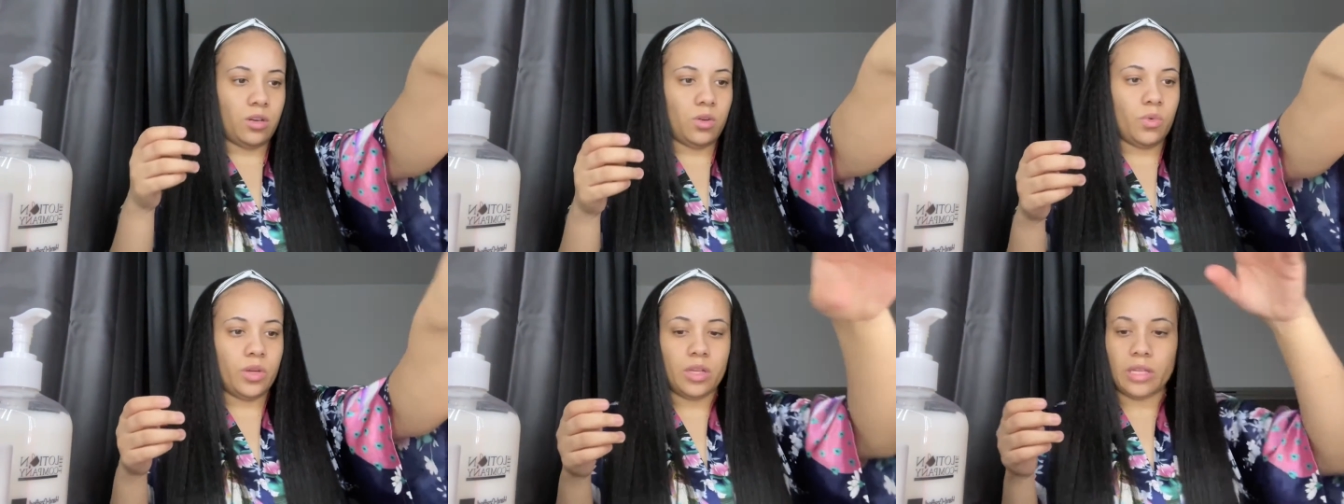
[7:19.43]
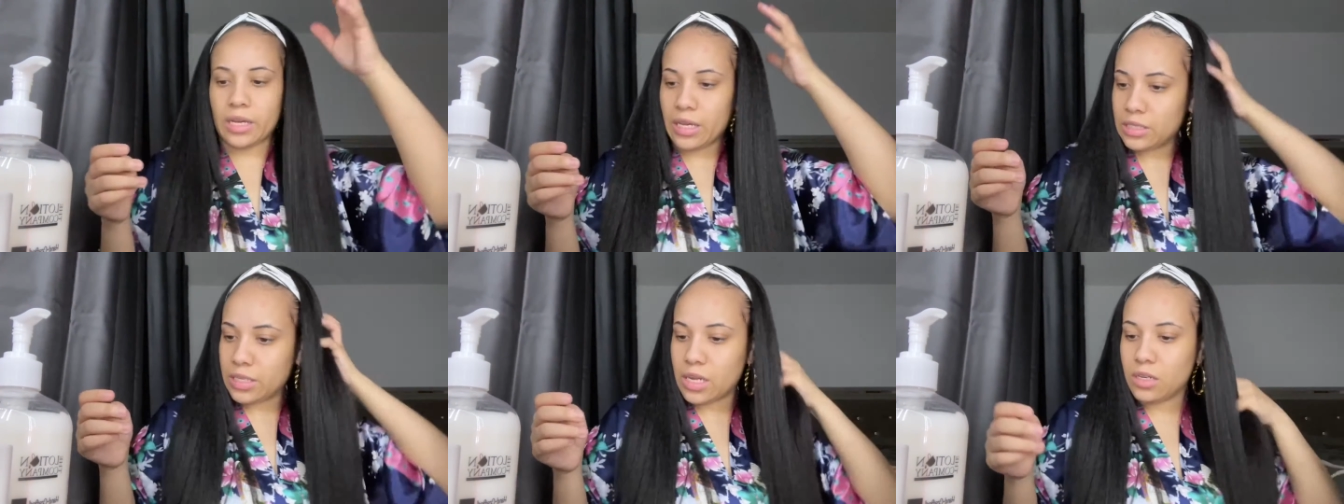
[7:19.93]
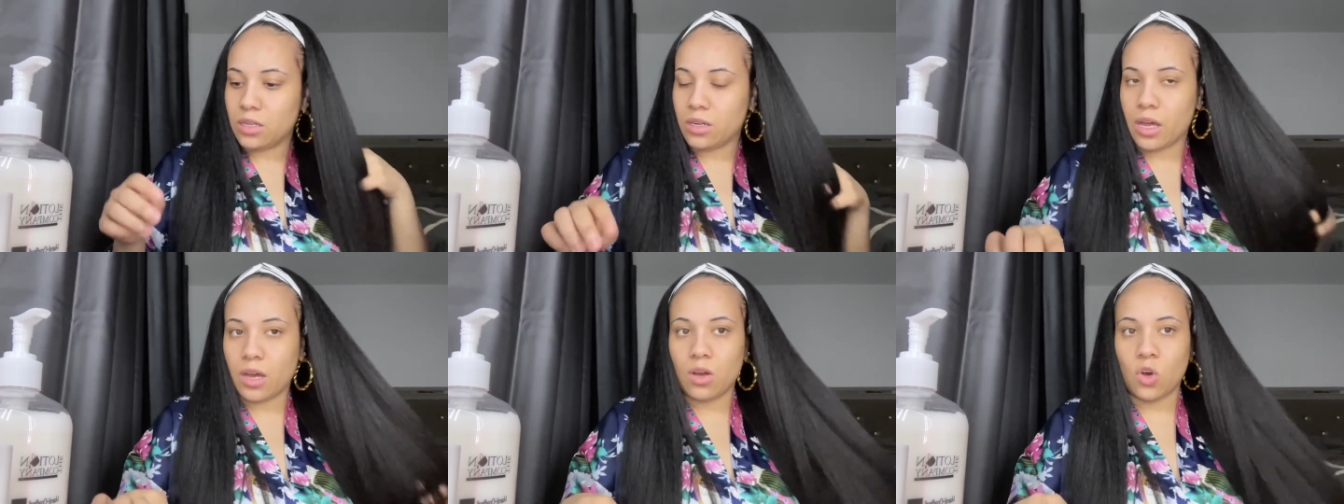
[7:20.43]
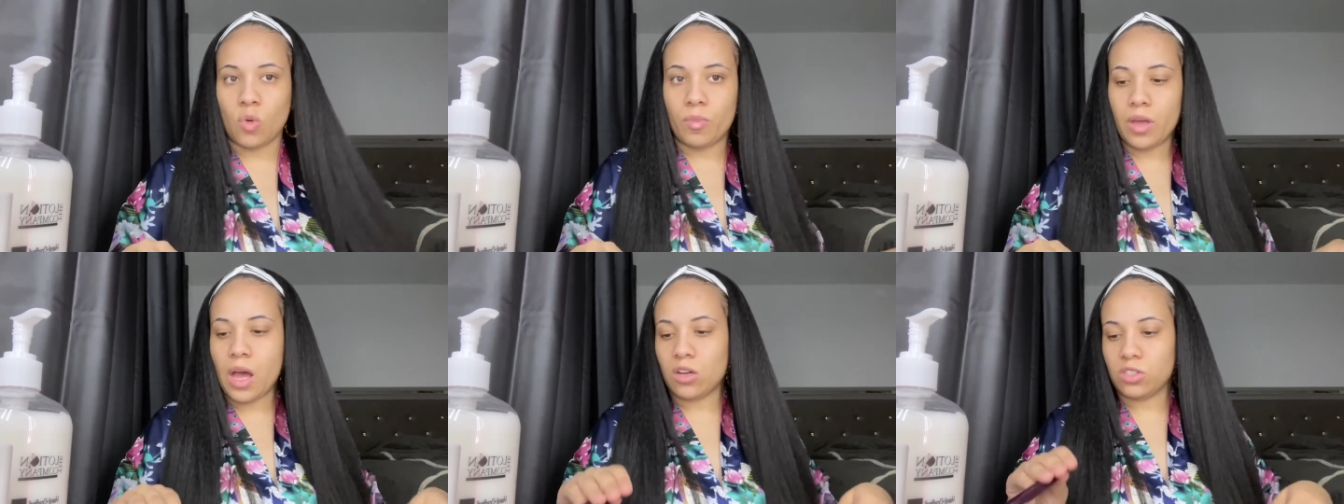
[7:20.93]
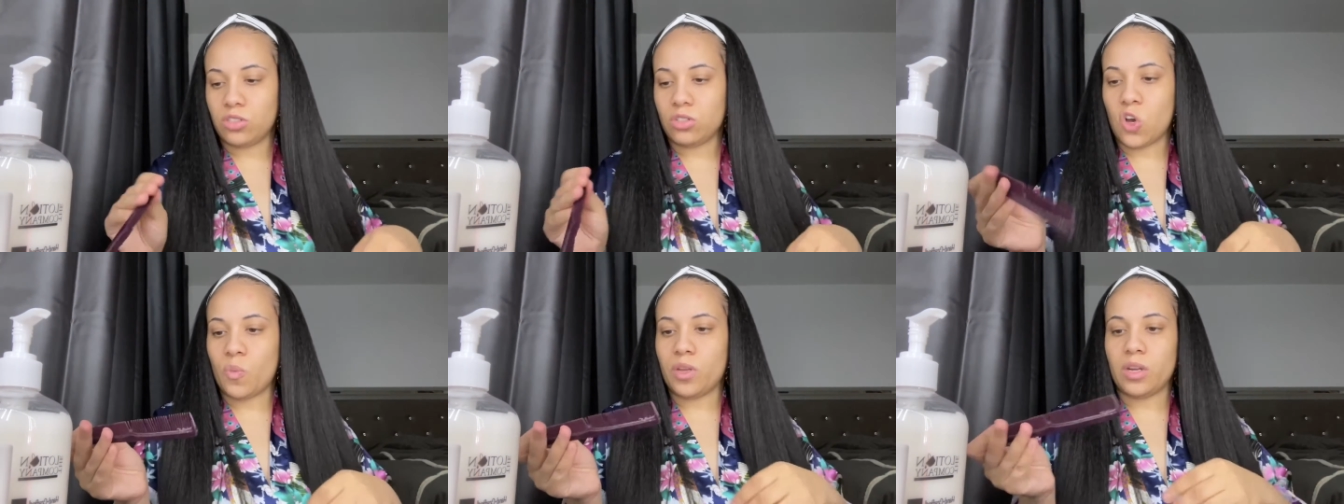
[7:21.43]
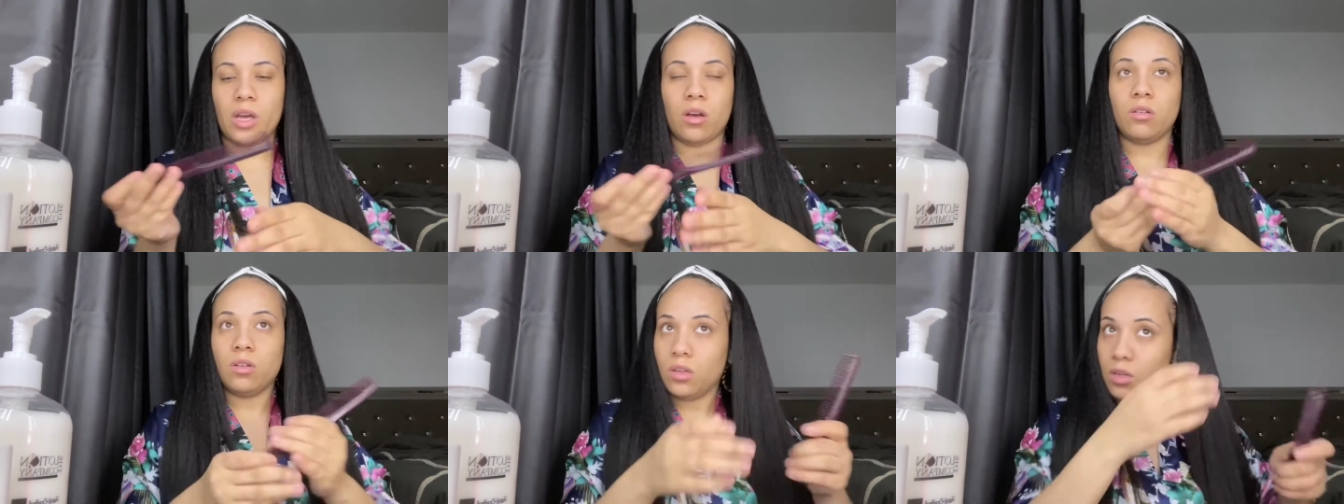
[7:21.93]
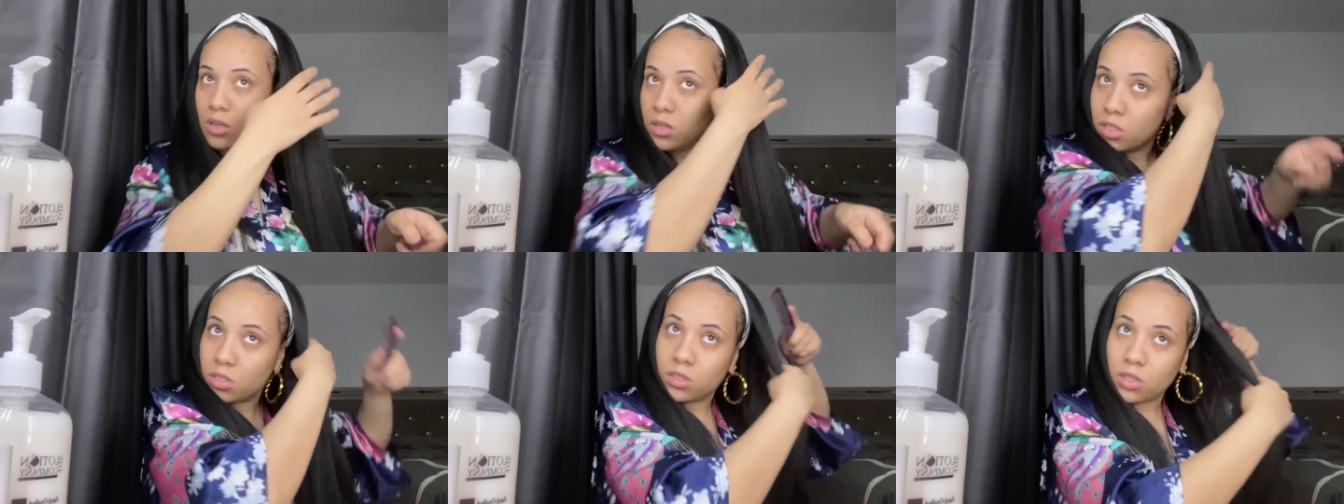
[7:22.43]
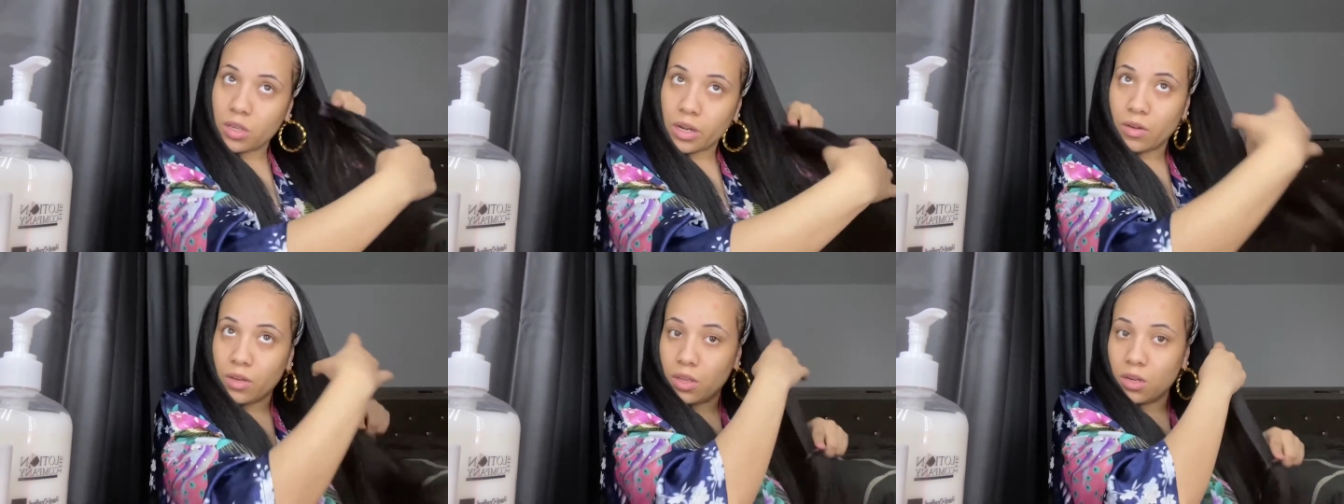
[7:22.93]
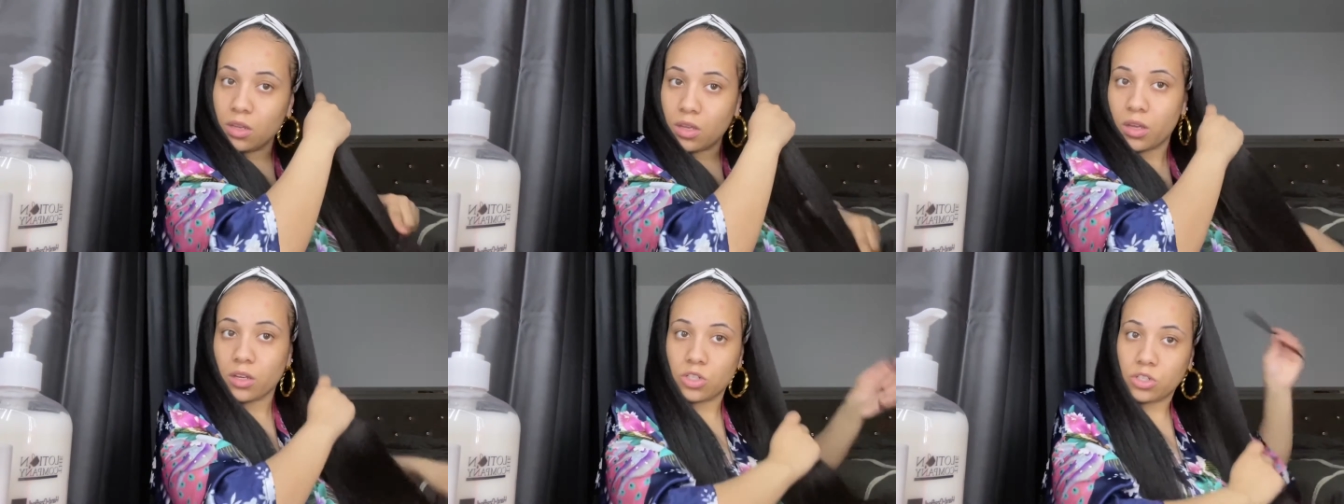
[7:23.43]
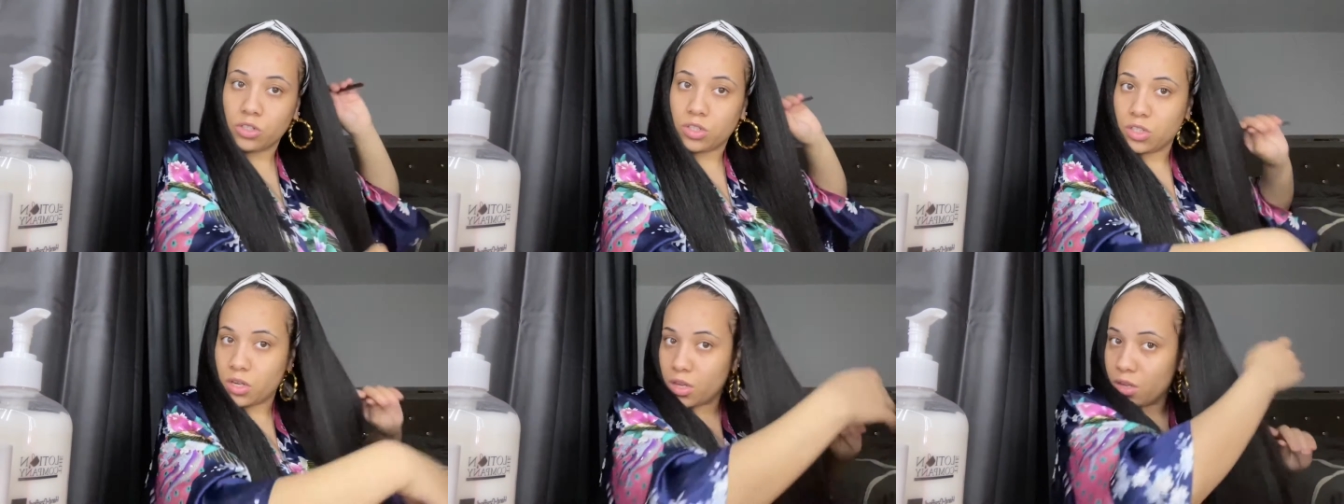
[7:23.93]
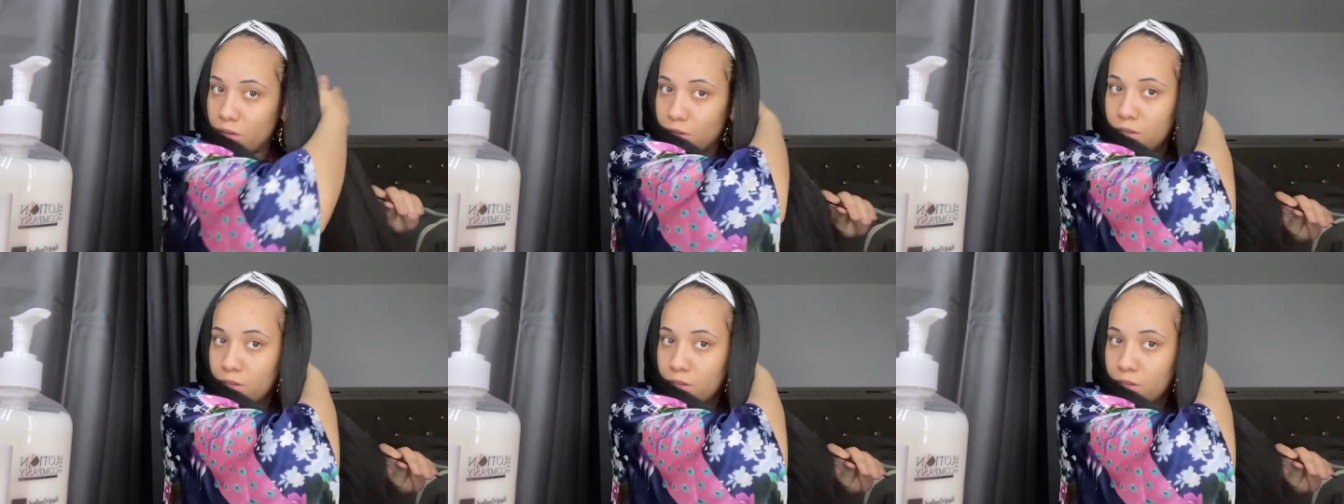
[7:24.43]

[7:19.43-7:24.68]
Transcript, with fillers: wig. Like I said, I did not comb it. I'll just comb it now just to get out any extra shed